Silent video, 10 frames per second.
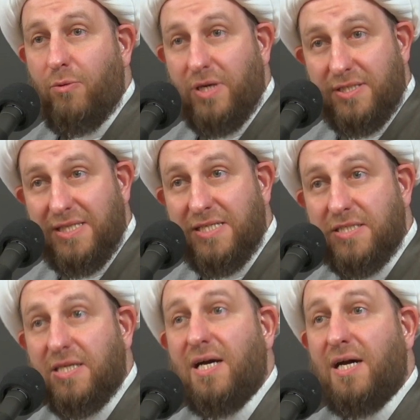where it
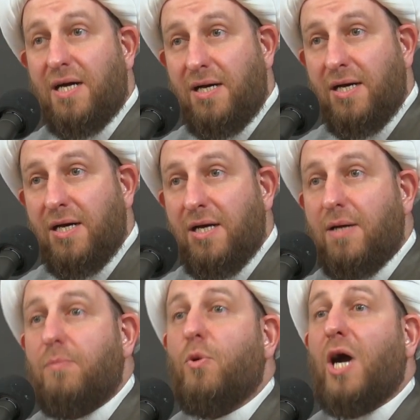says, Ya
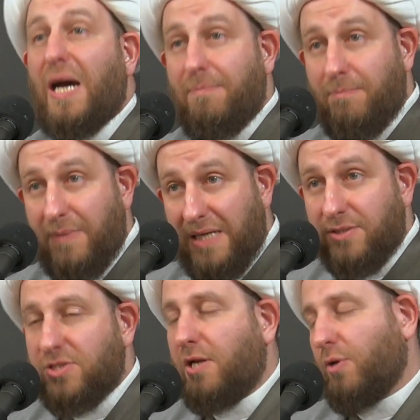Muhammad,
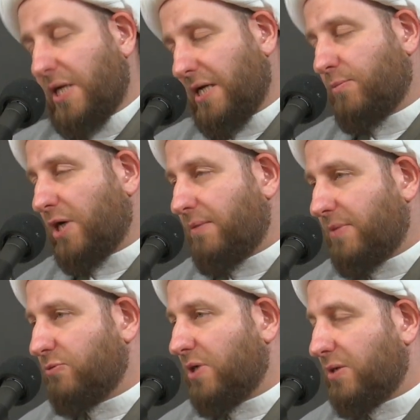sallu ala
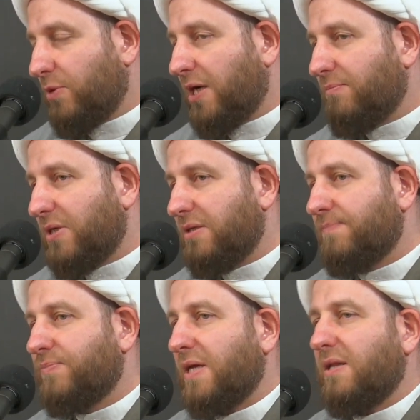Muhammad wa ali Muhammad.
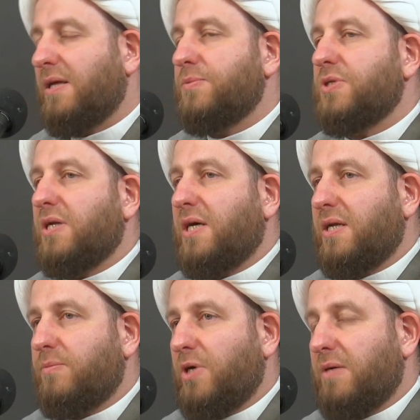Allahumma salli
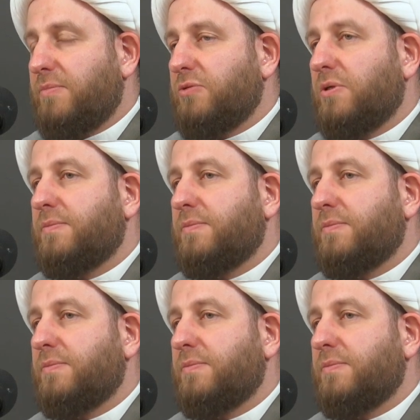ala Muhammad.